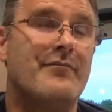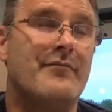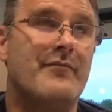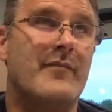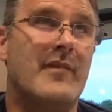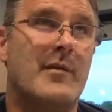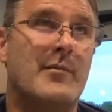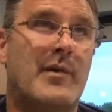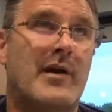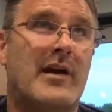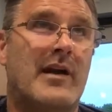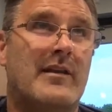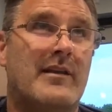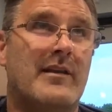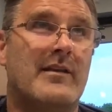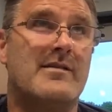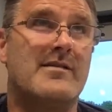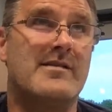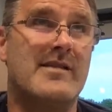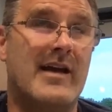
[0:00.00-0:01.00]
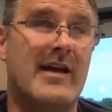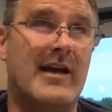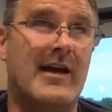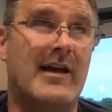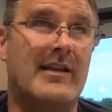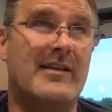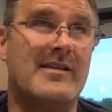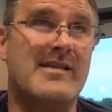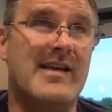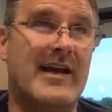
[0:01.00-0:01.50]
but at the sec- at
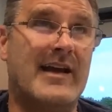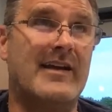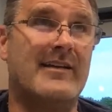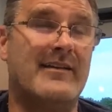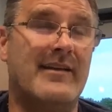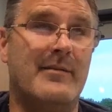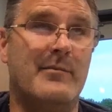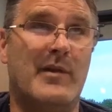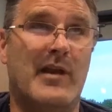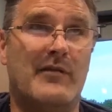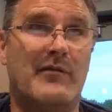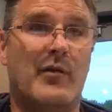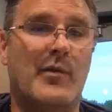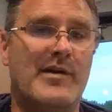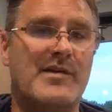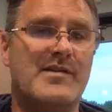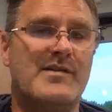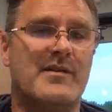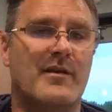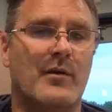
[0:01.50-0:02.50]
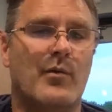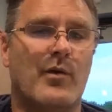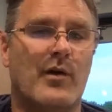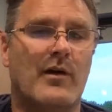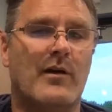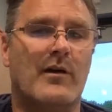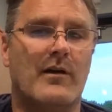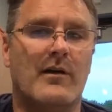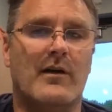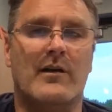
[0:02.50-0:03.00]
the second team level, we still
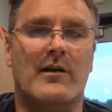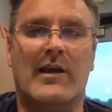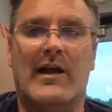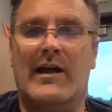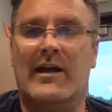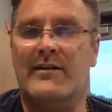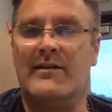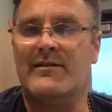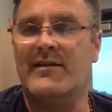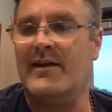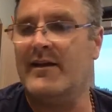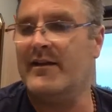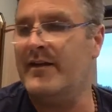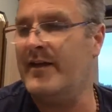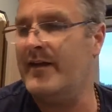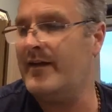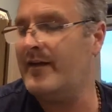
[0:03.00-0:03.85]
work a lot on technique.